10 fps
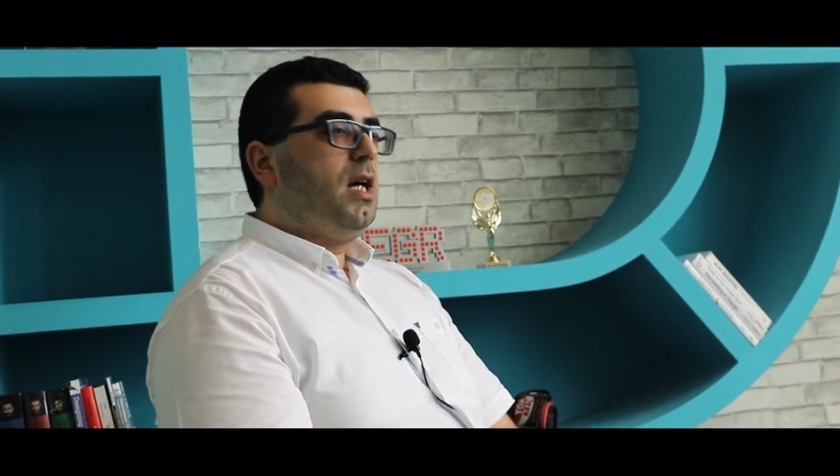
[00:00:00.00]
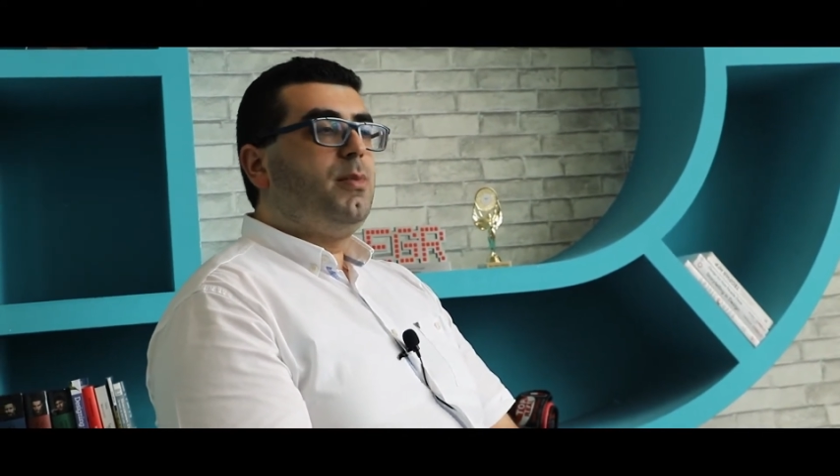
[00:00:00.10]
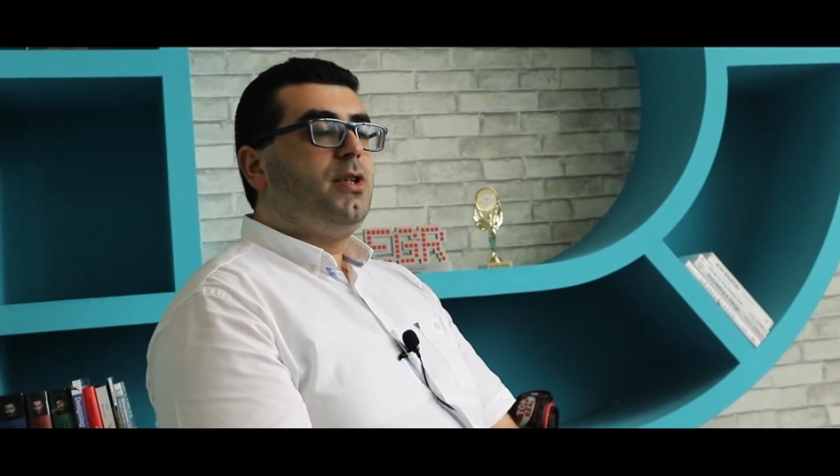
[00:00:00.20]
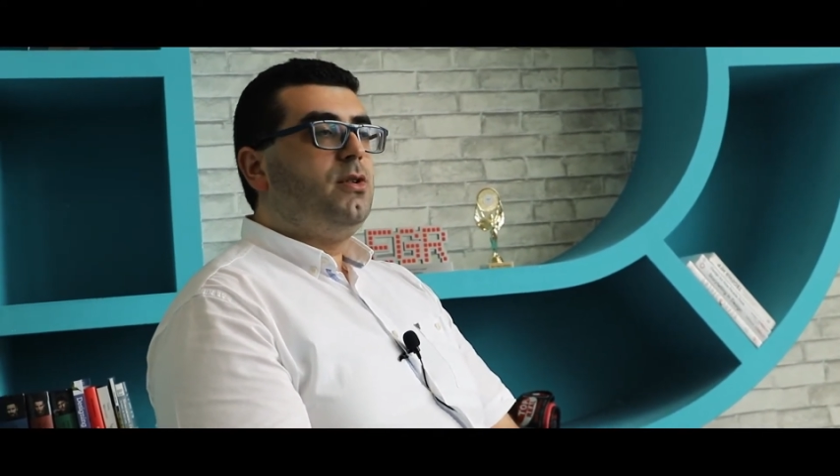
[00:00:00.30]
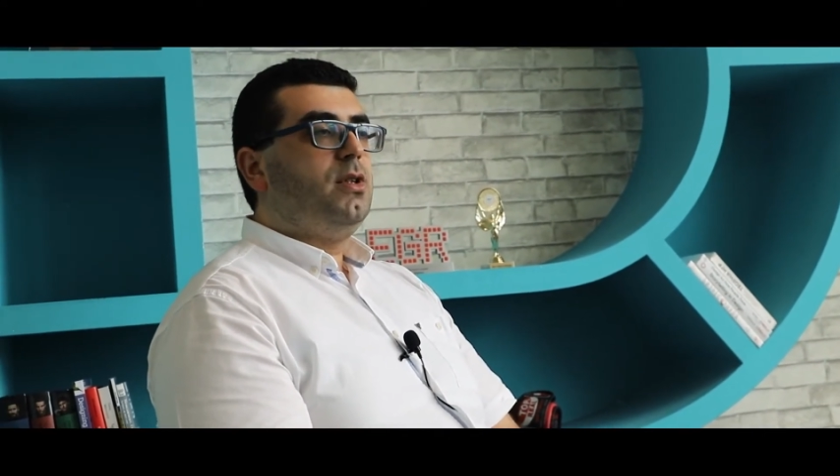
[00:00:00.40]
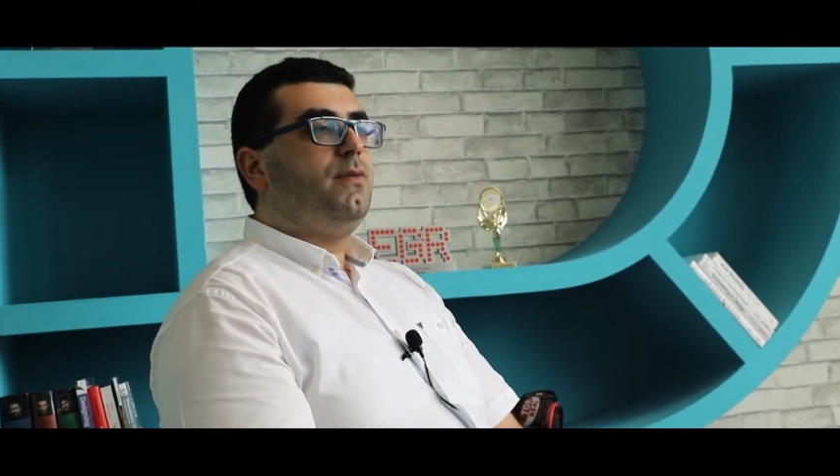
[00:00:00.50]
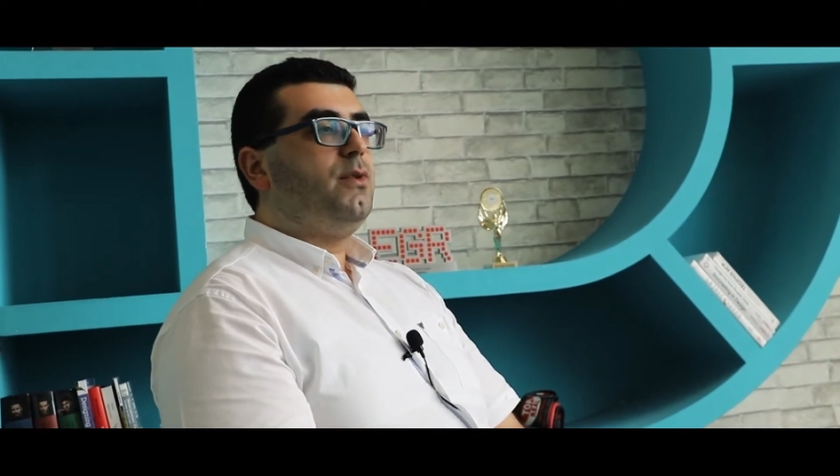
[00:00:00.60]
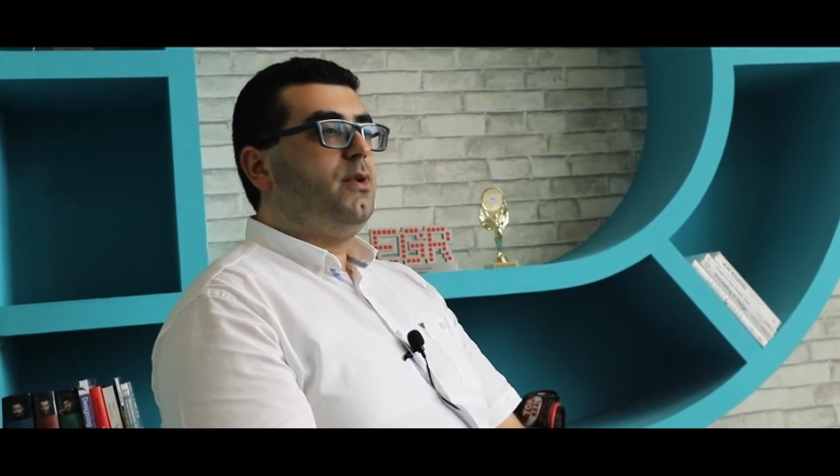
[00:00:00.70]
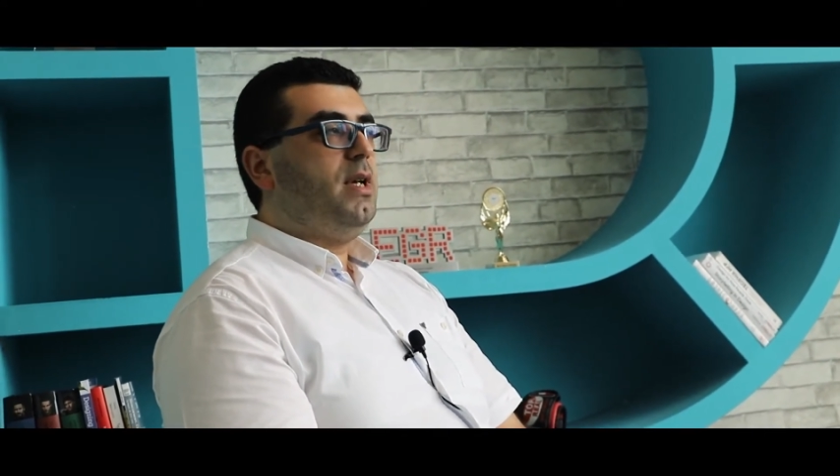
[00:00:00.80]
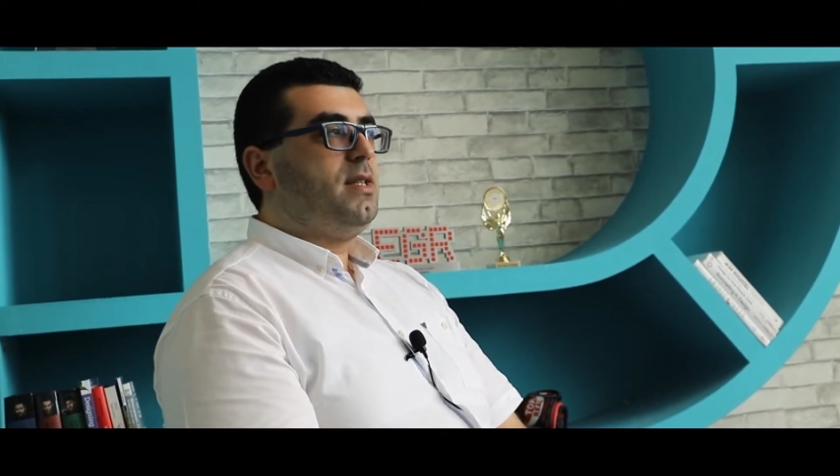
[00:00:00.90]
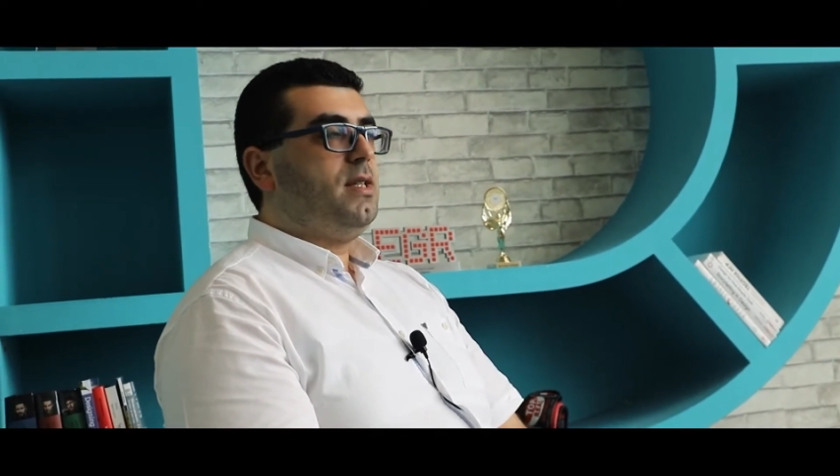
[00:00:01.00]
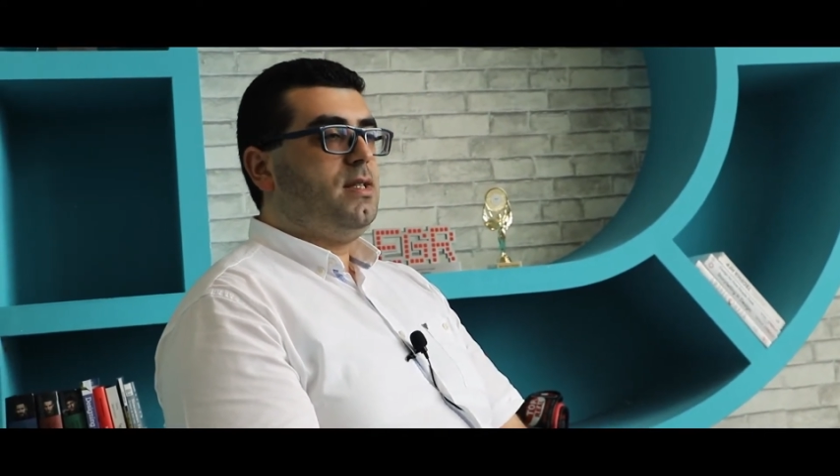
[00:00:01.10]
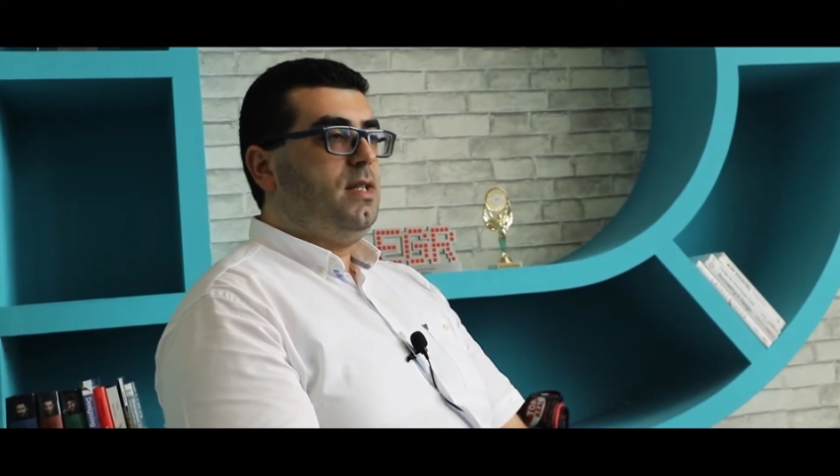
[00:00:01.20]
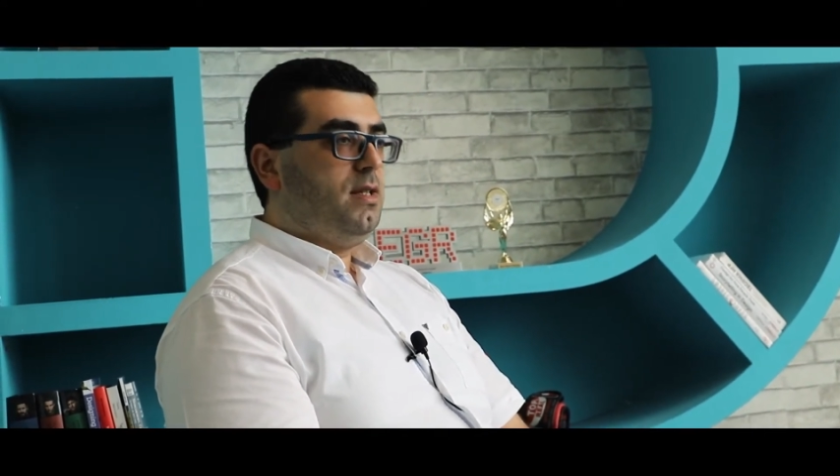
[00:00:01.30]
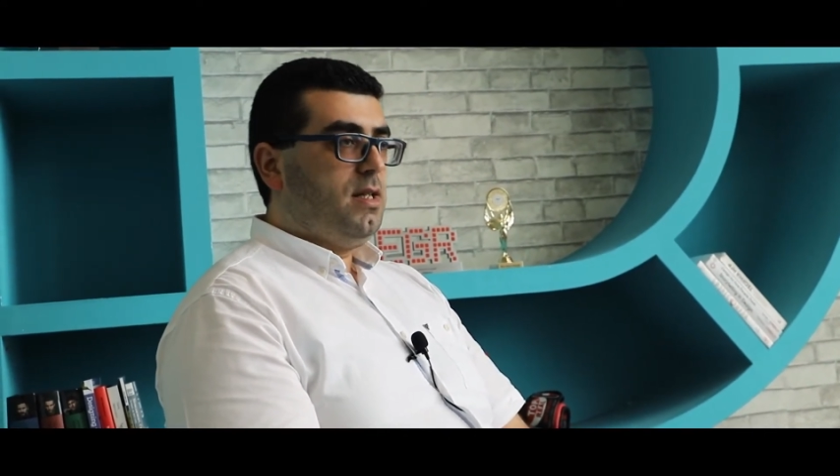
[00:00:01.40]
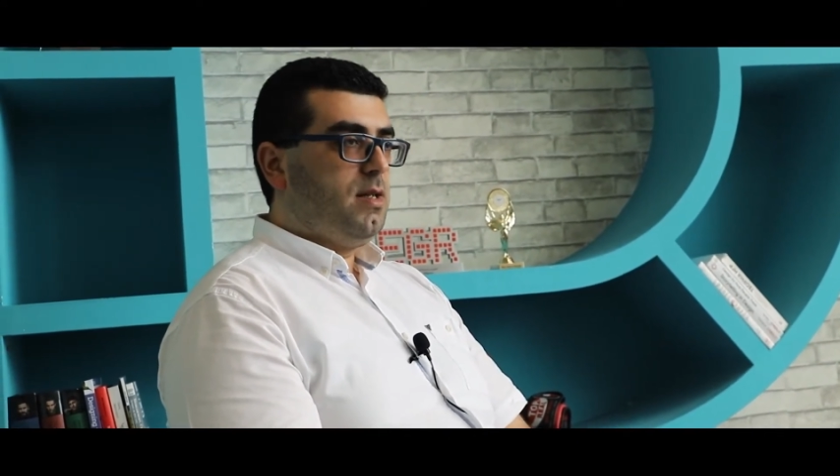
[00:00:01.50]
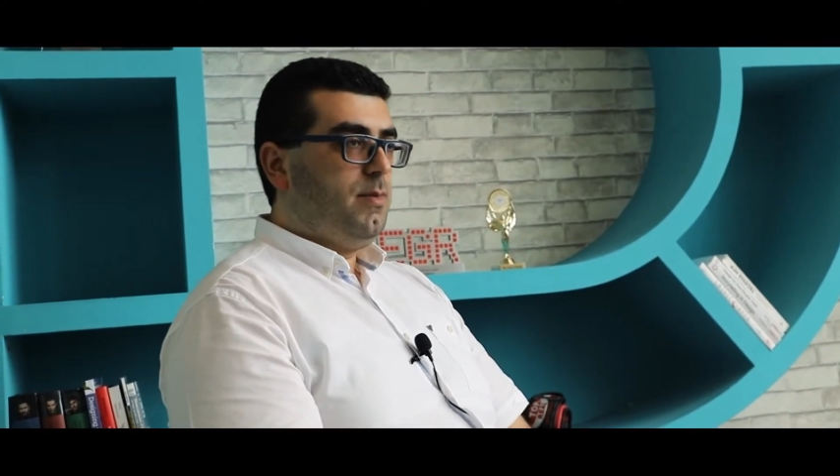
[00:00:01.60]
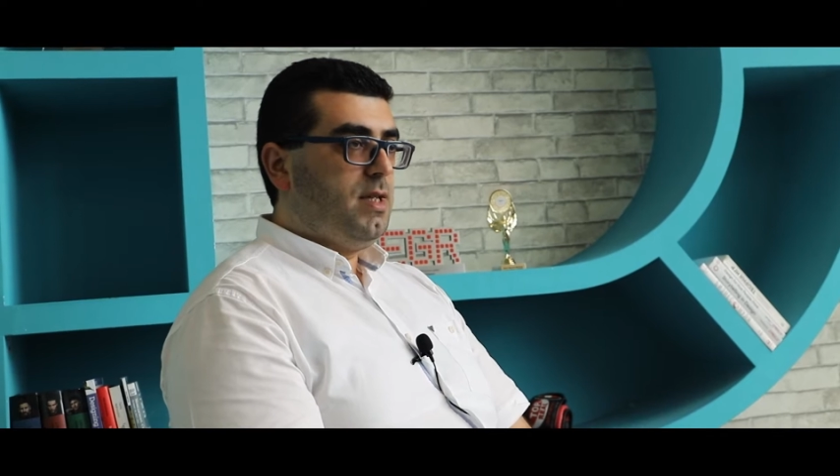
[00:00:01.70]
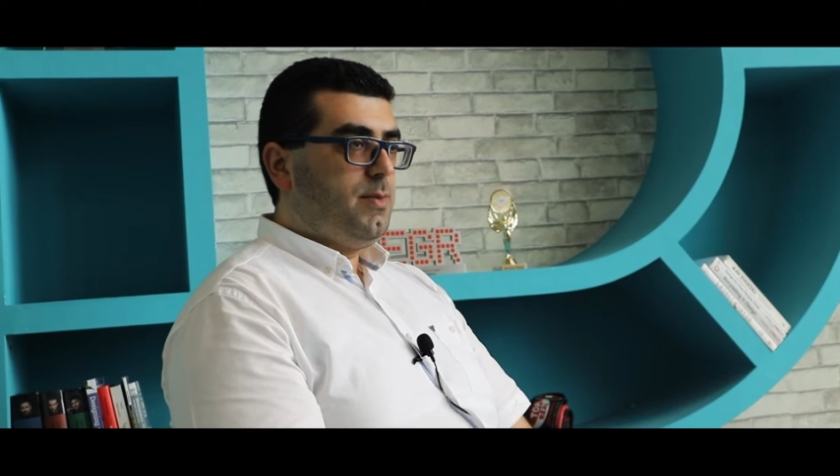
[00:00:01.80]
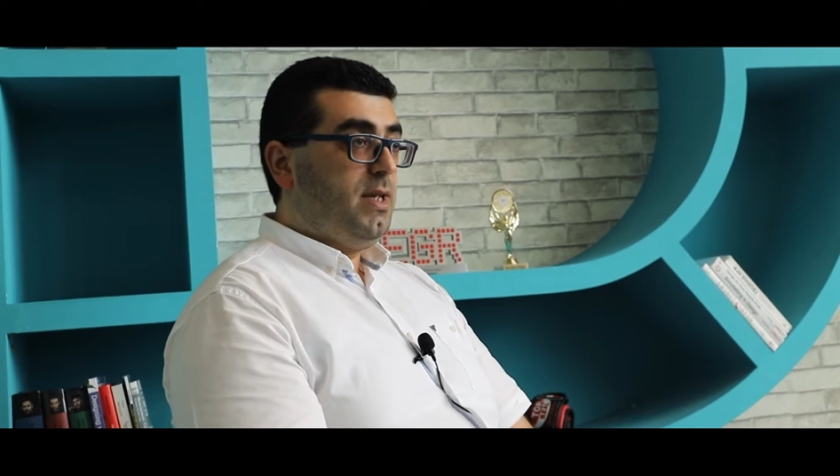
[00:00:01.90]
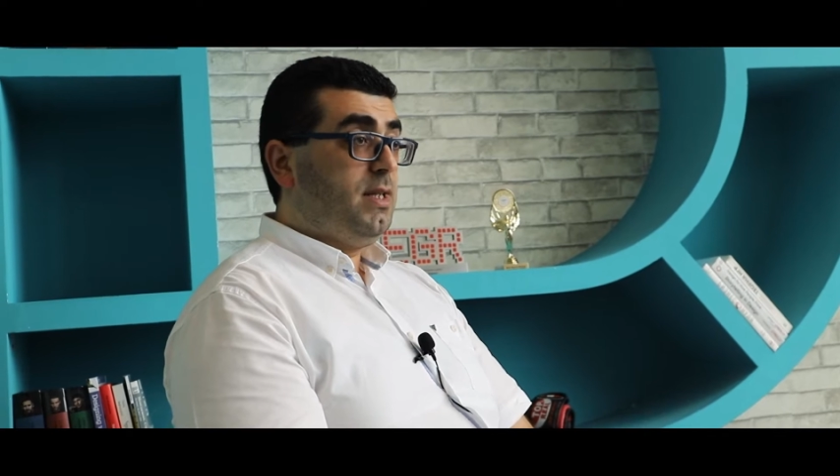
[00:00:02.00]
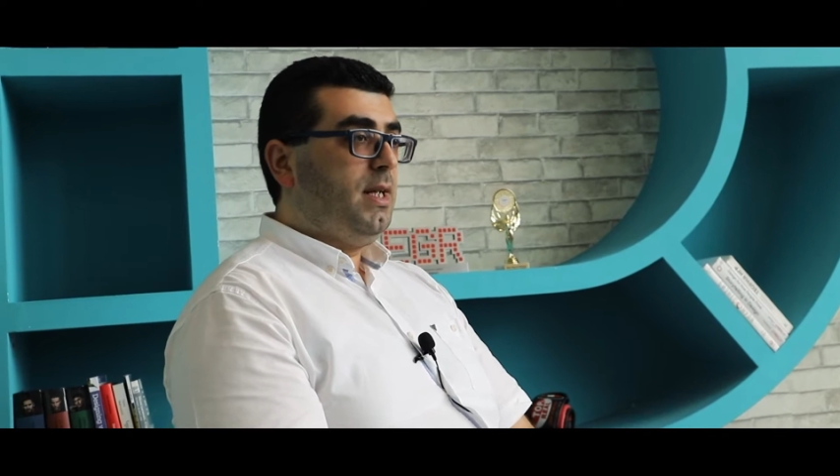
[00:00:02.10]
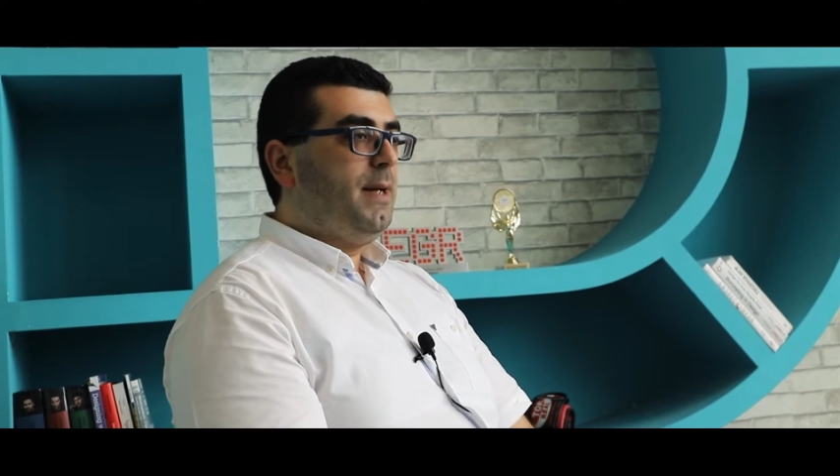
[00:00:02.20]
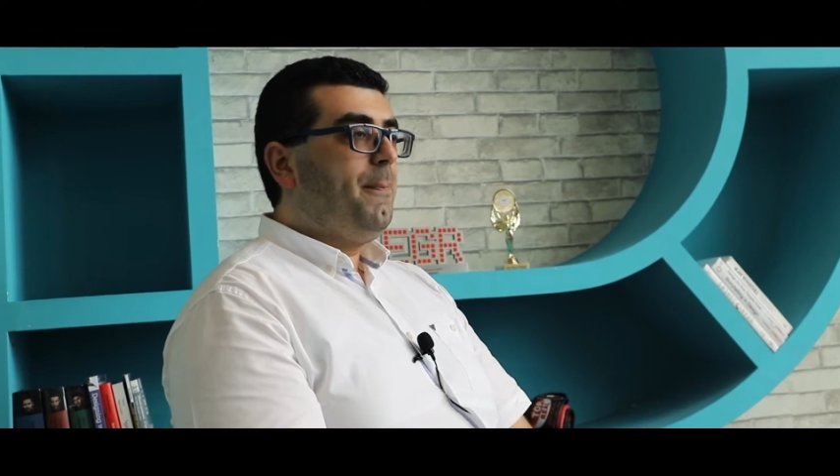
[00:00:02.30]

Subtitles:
opportunity for USSD and SMS betting.